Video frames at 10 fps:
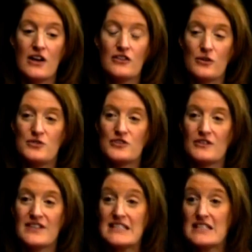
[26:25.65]
those
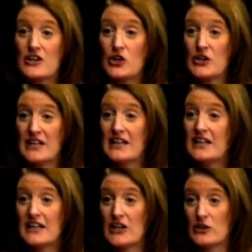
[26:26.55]
services that are
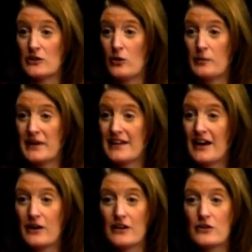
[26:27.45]
needed here in Albany
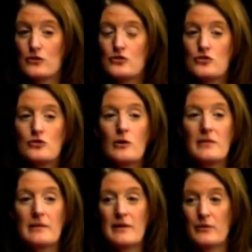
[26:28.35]
County. There are so
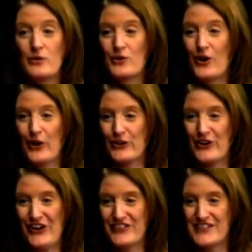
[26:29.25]
many people who call our
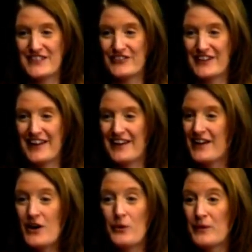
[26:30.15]
office every day.
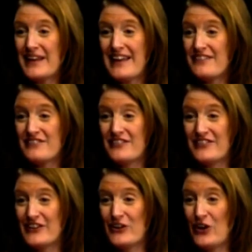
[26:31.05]
We can't
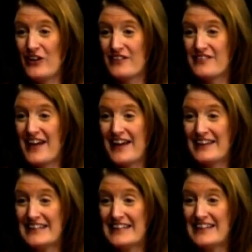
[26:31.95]
fulfill all of
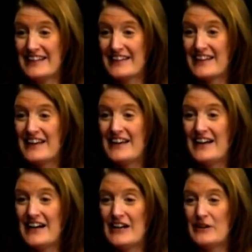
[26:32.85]
that need
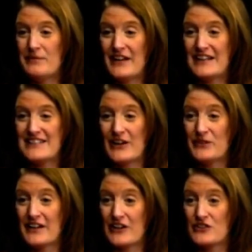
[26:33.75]
um, that is
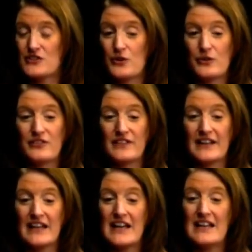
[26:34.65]
out there. So
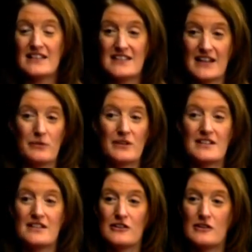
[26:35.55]
hopefully the state will
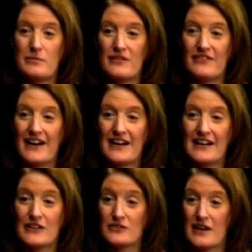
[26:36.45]
continue to
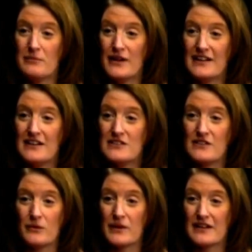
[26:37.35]
provide grant money
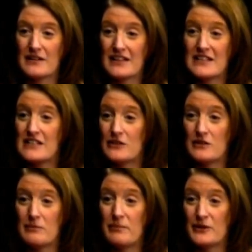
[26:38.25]
so that we can
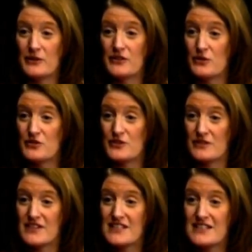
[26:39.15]
continue to build those services
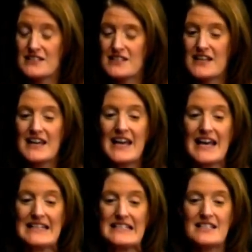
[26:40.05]
services,
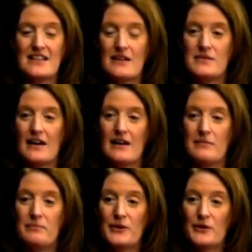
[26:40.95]
and at the same
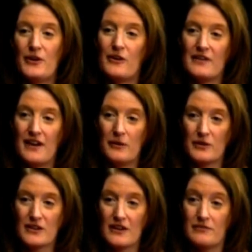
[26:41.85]
time, build our
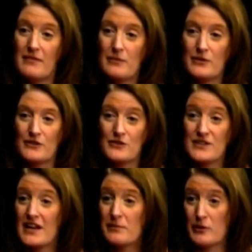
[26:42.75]
network of members who
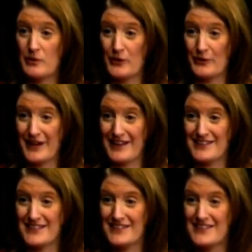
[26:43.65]
take pro bono
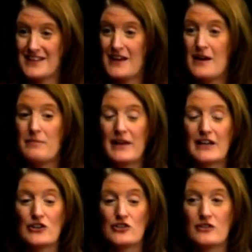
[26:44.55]
cases,
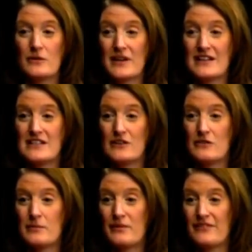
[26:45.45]
making sure that we
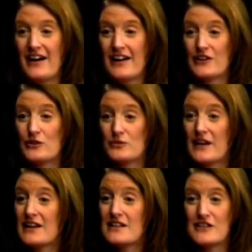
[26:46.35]
continue to provide
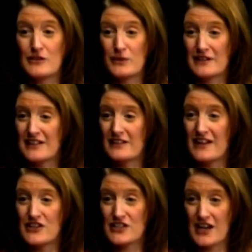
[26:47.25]
great continuing
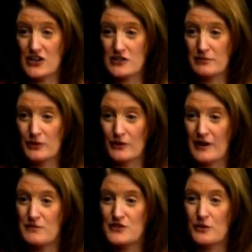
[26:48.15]
legal education
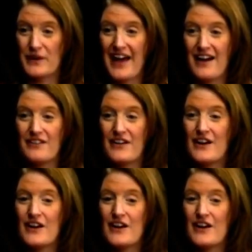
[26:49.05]
programs so we have